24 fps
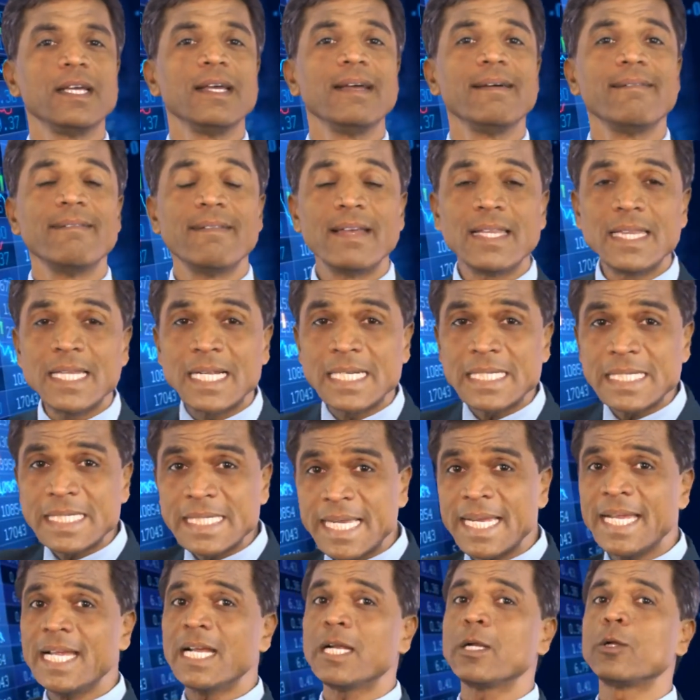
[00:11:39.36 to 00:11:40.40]
when they
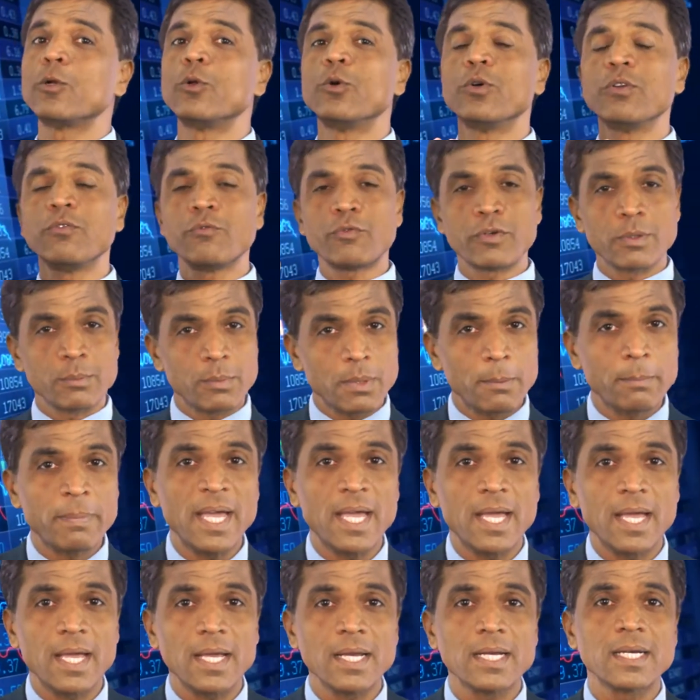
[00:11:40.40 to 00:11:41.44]
take loan from the
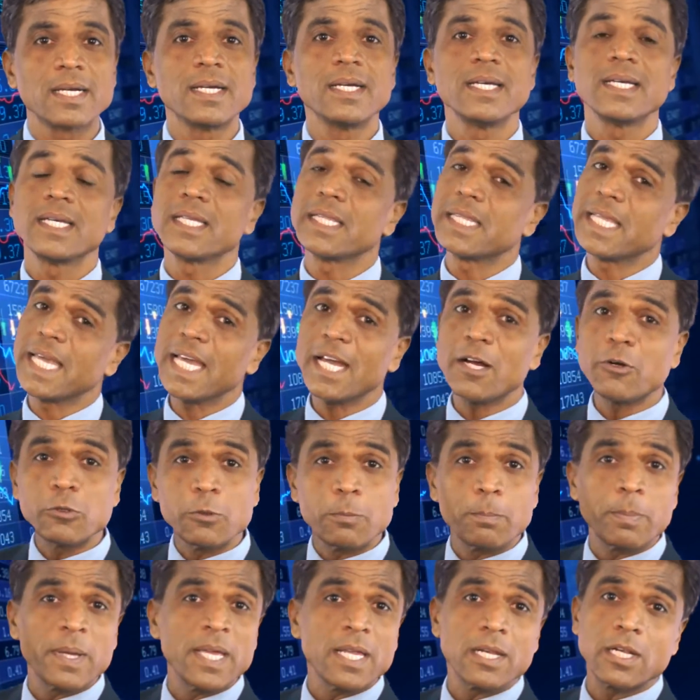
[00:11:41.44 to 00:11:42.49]
bank, they have to
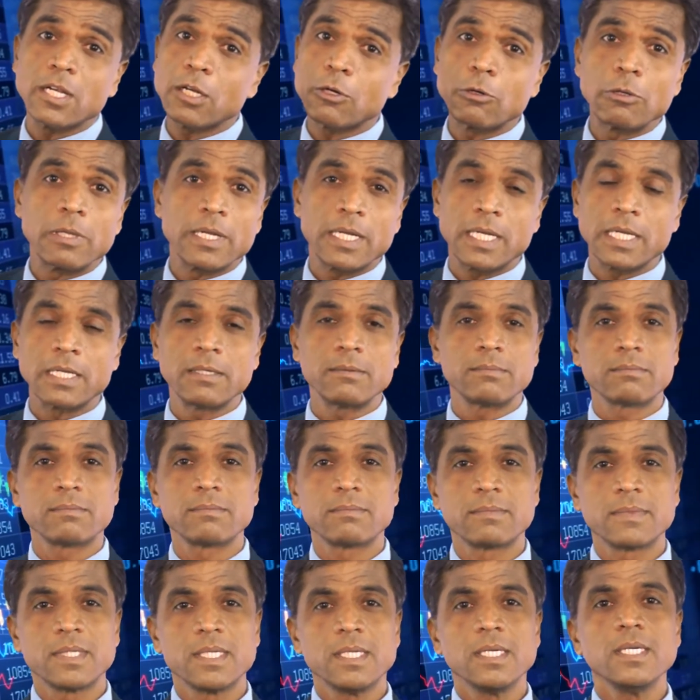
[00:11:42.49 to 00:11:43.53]
pay regularly.
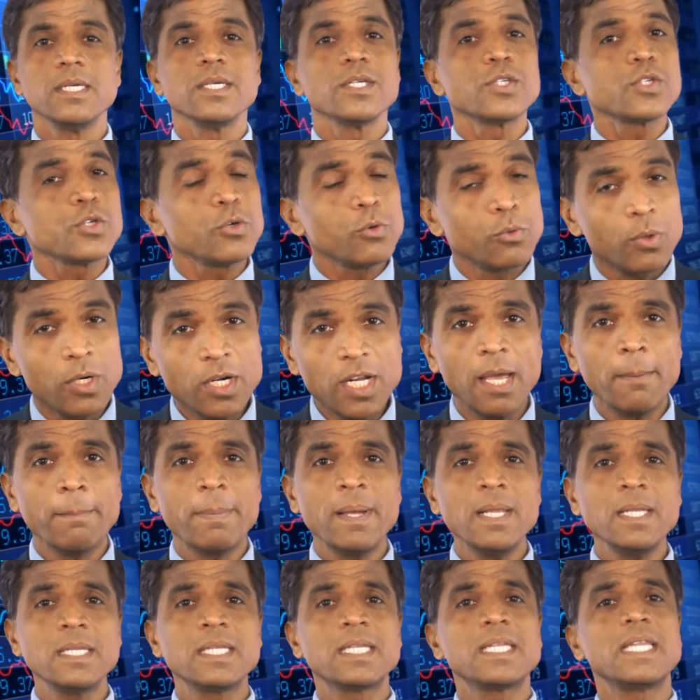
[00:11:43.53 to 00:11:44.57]
So what
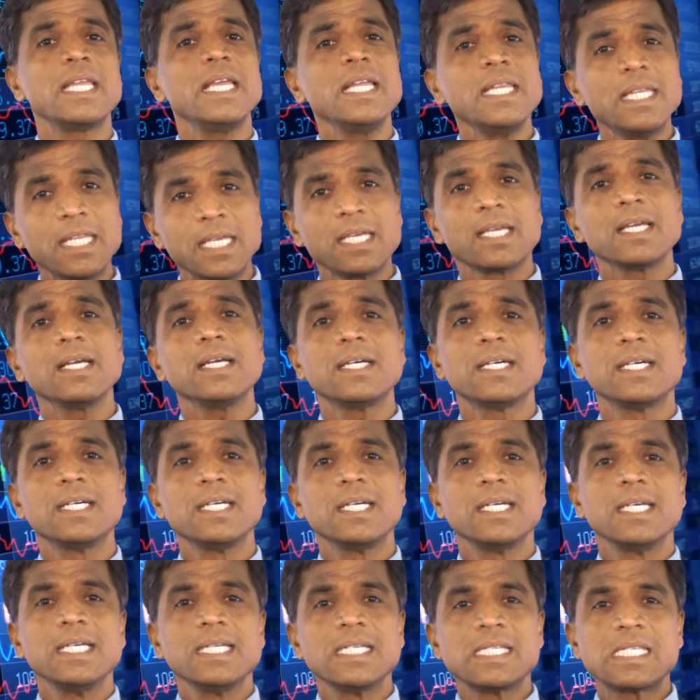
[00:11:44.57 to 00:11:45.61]
happens? They think
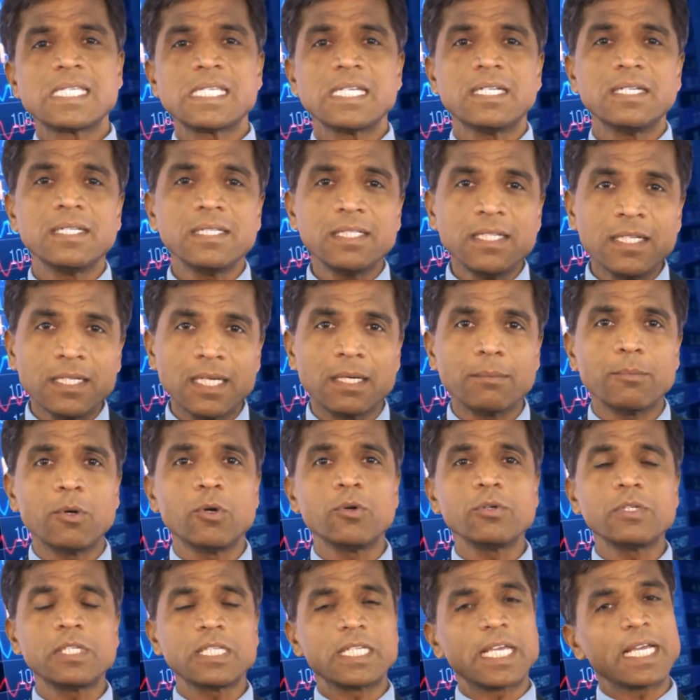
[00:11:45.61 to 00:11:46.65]
certain
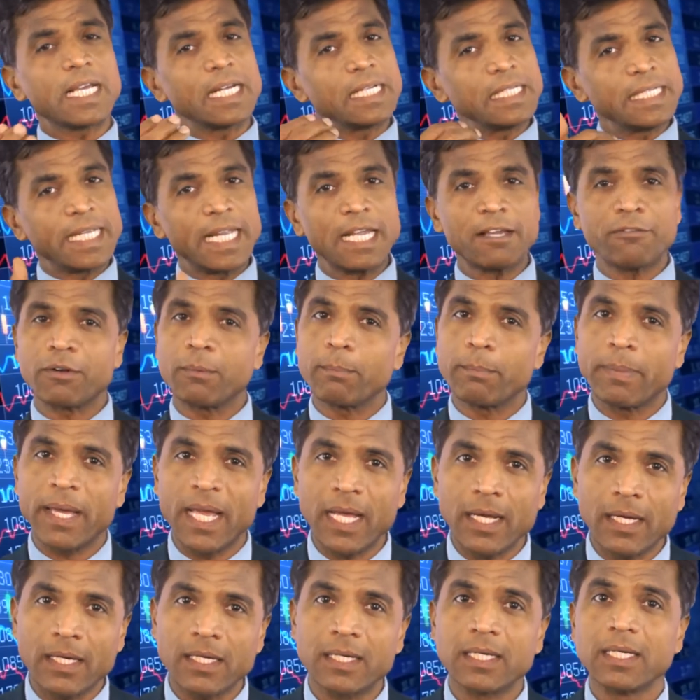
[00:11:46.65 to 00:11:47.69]
amount they can take from
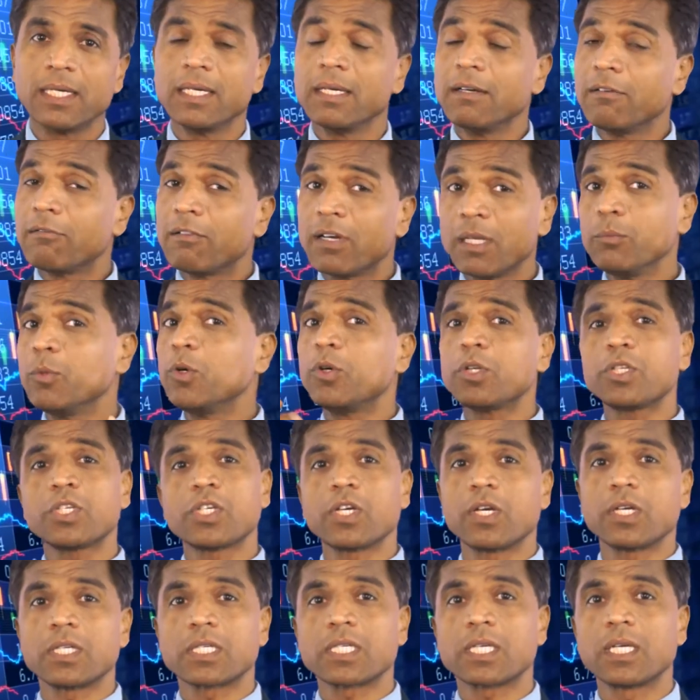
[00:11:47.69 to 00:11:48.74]
bank, one more
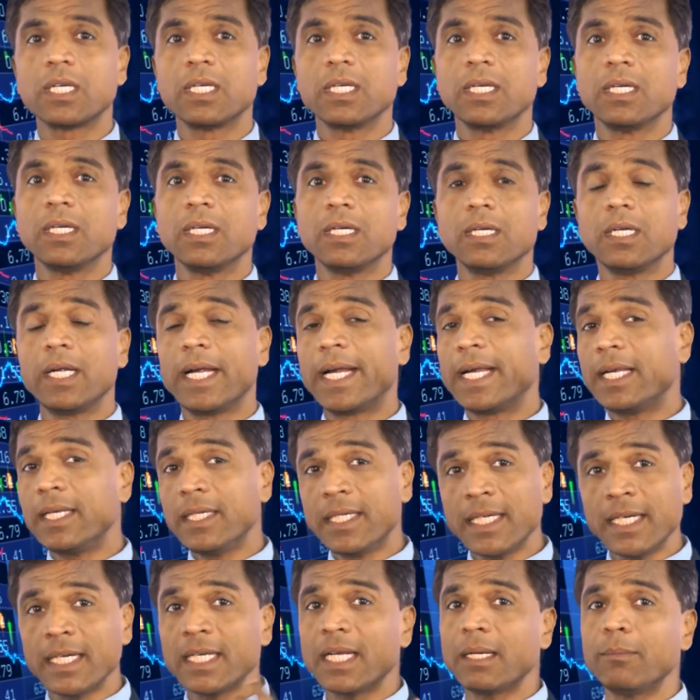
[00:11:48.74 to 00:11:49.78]
chance.
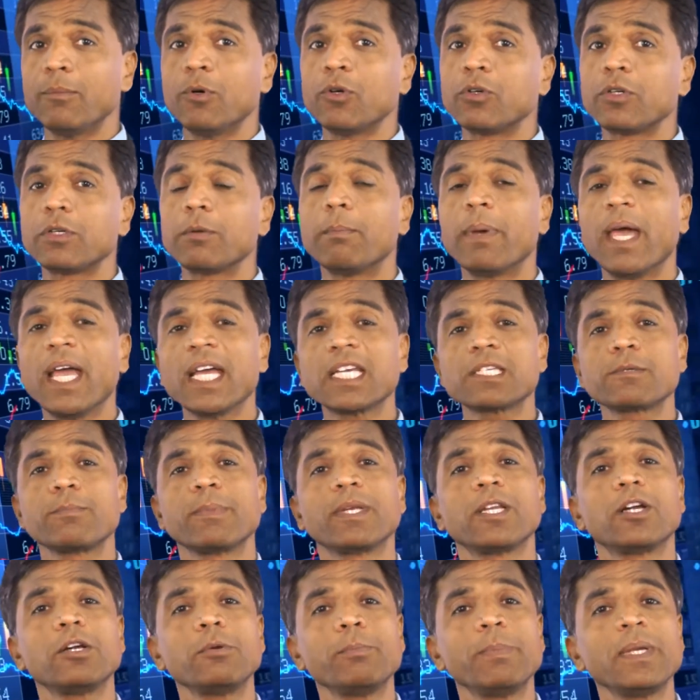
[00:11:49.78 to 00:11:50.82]
Entire amount, banks
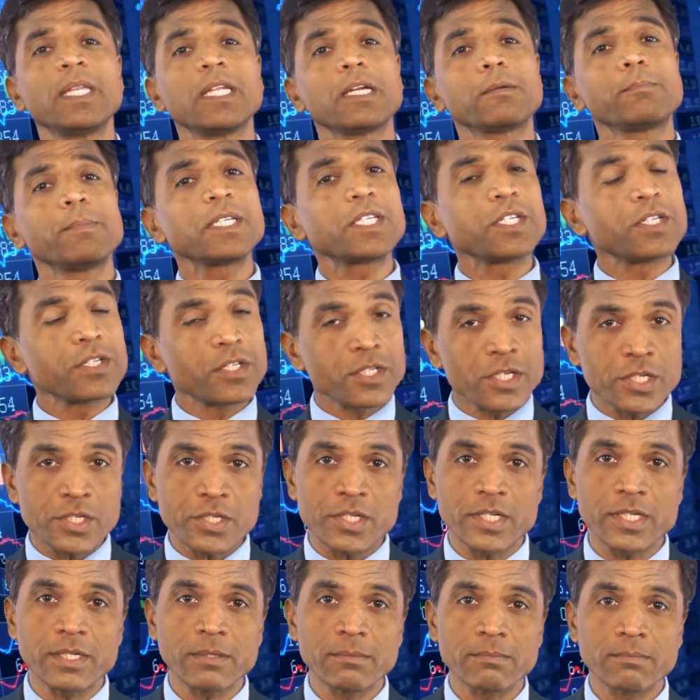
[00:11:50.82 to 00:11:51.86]
may not be that much
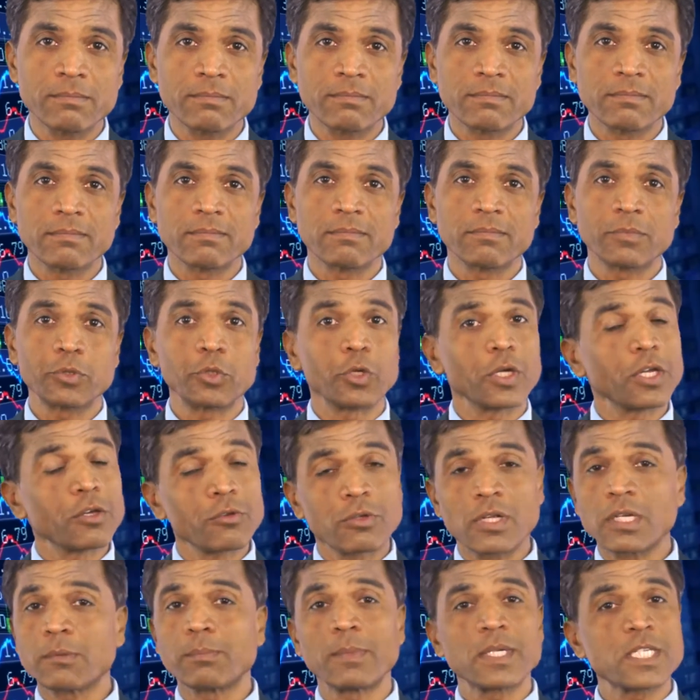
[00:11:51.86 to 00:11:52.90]
interested to give
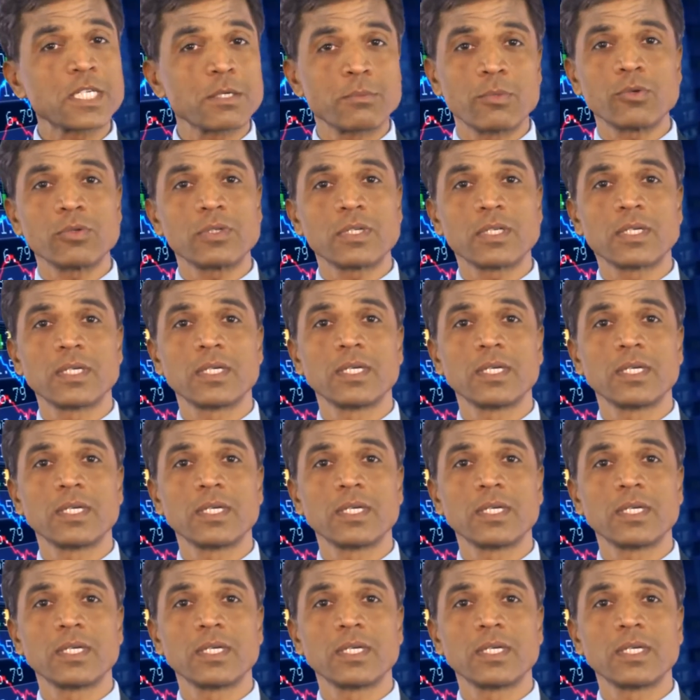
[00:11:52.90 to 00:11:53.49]
that much amount.